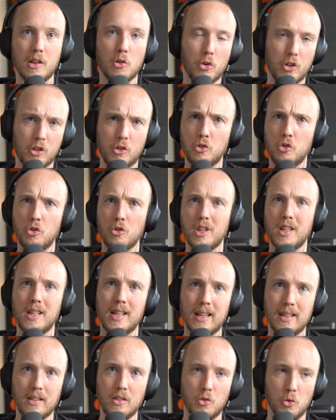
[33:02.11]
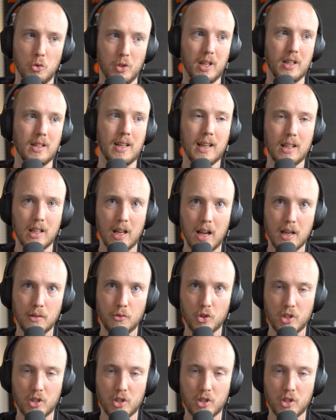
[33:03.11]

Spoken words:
Or you could do it in Deadline,